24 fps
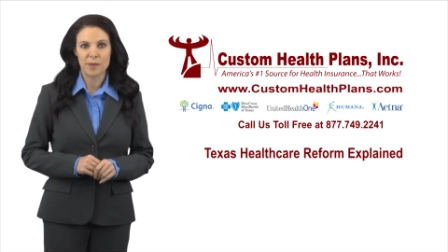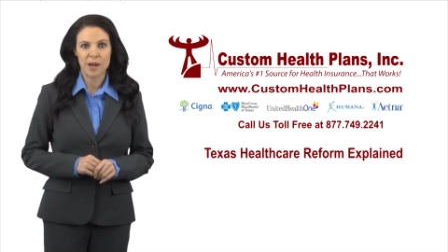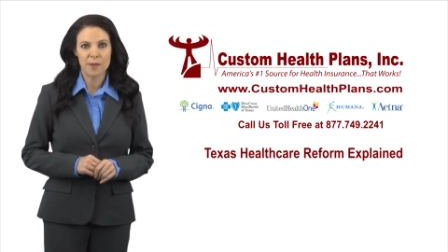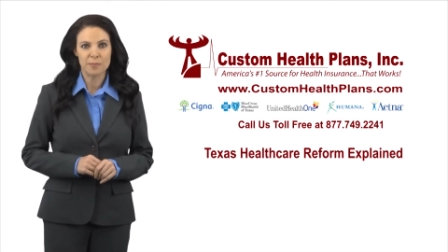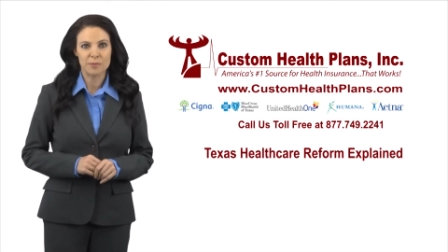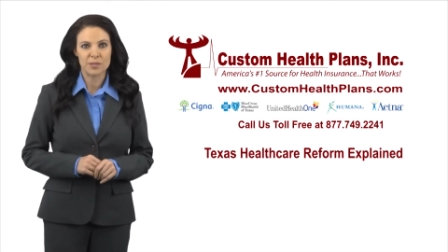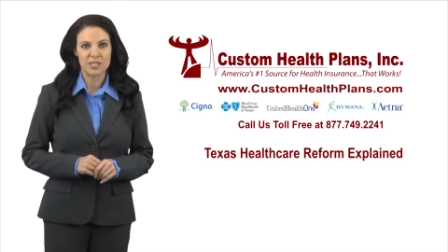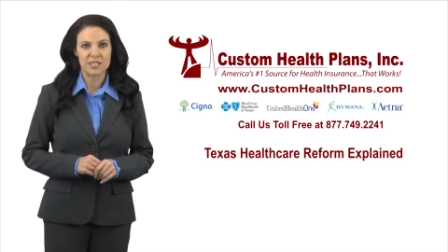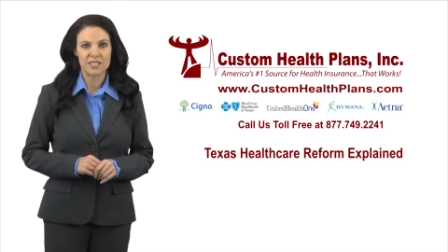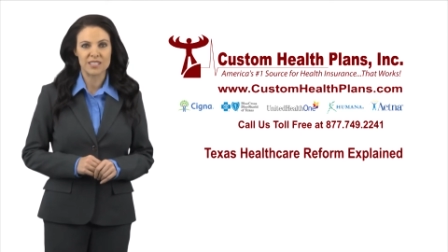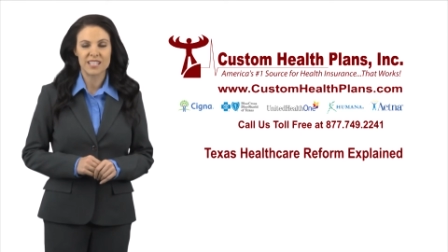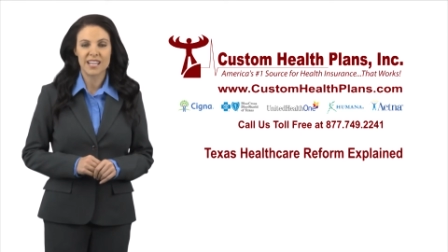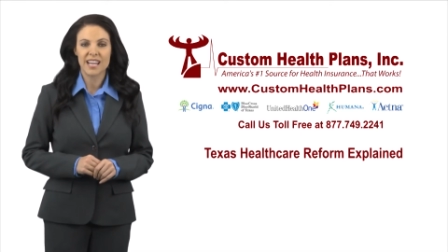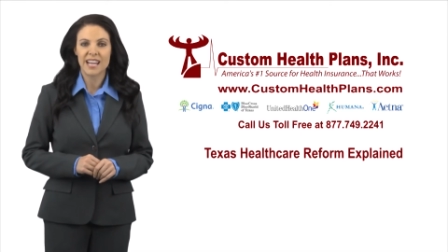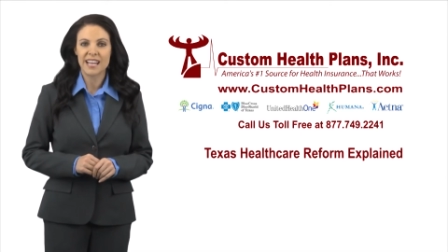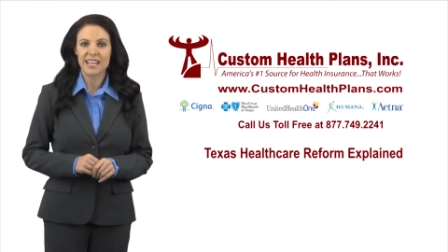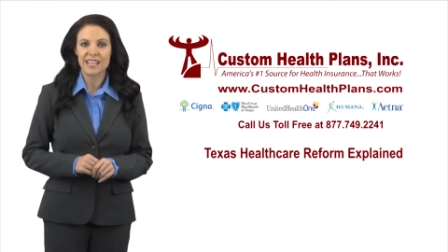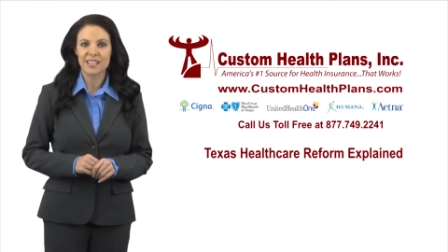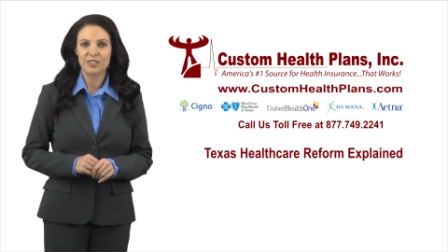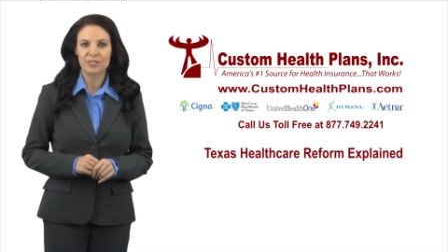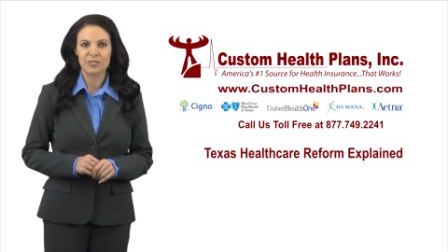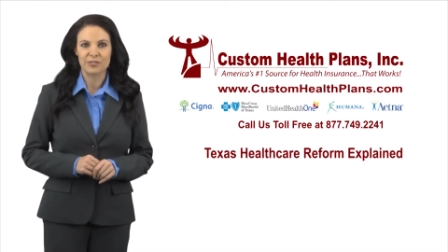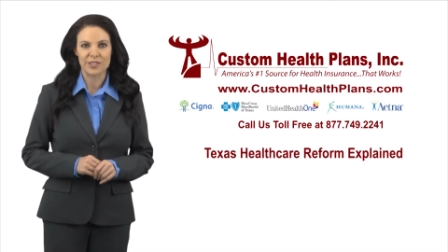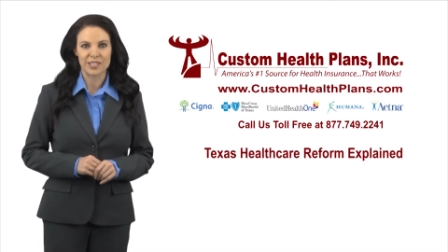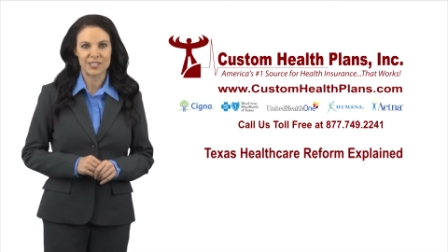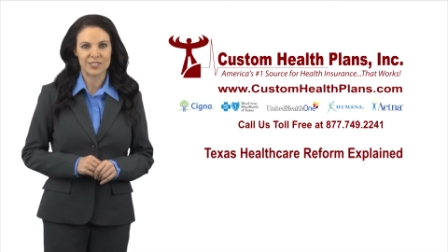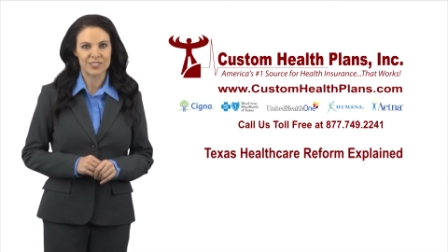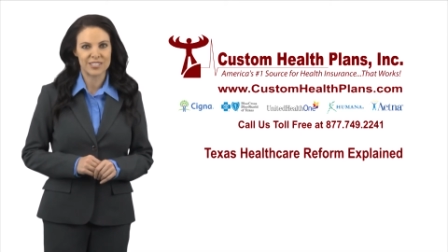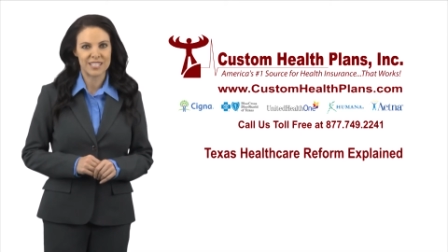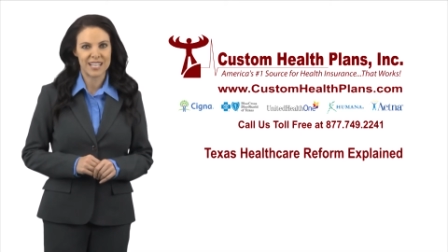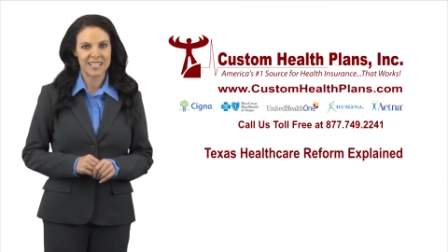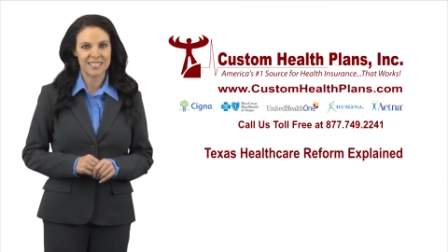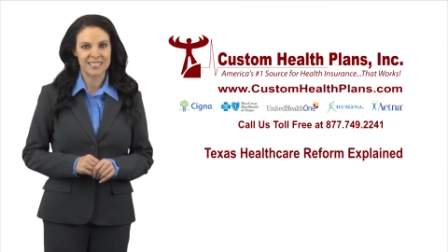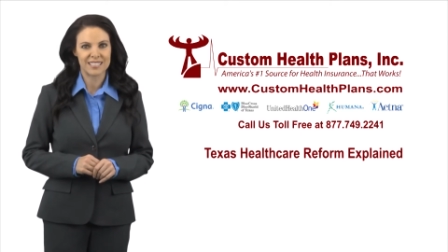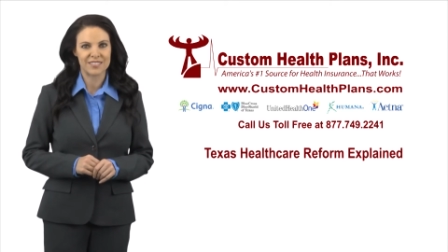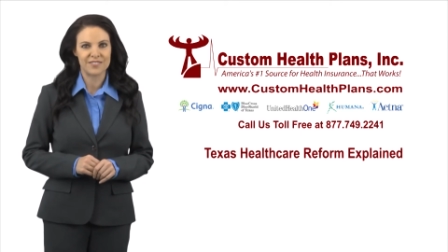options and greater
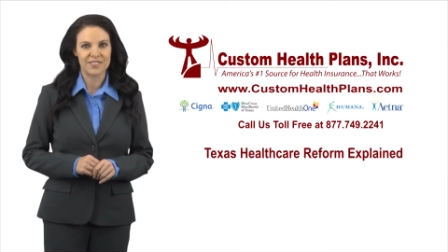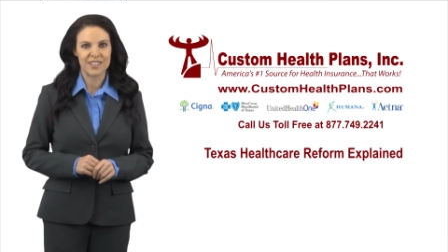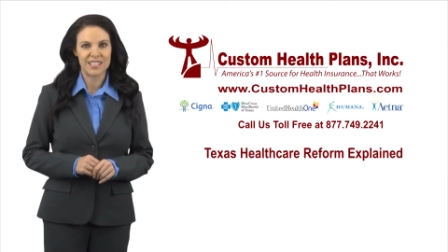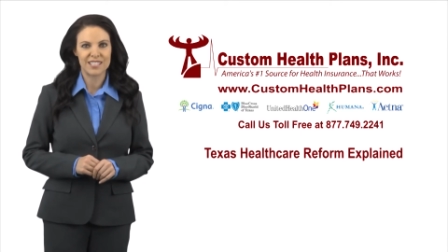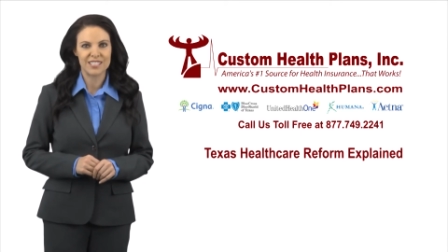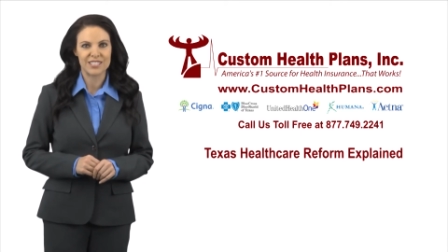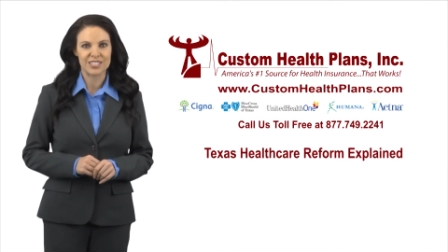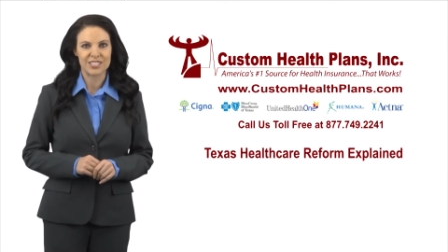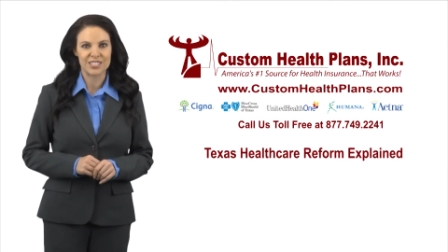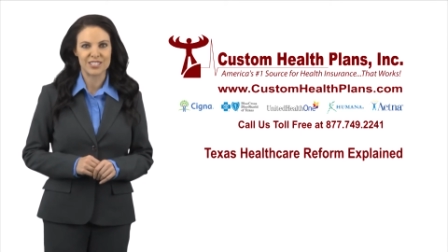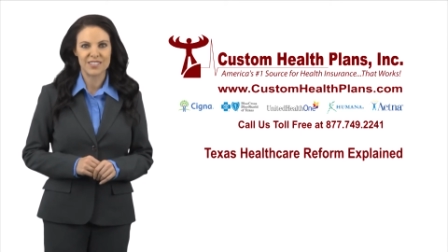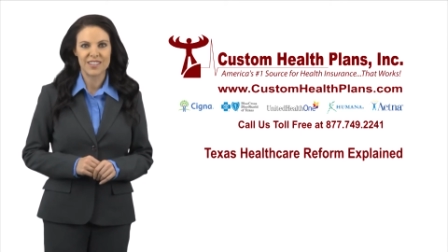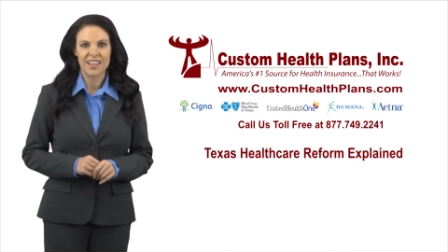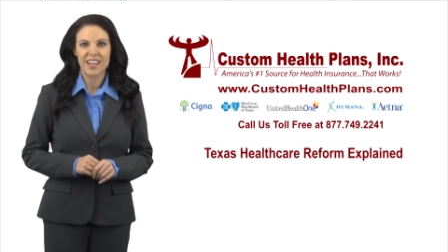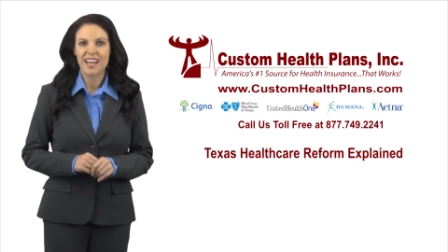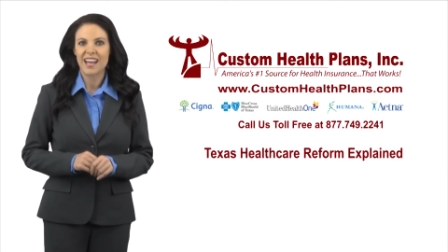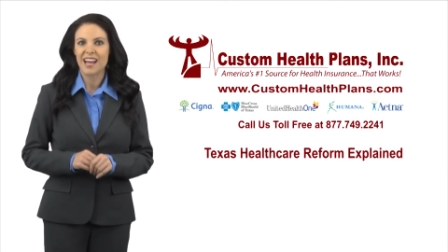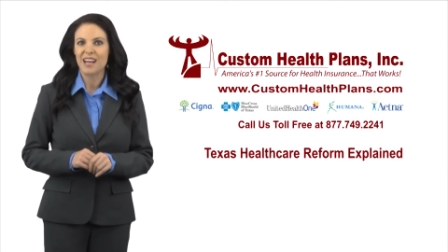tax advantages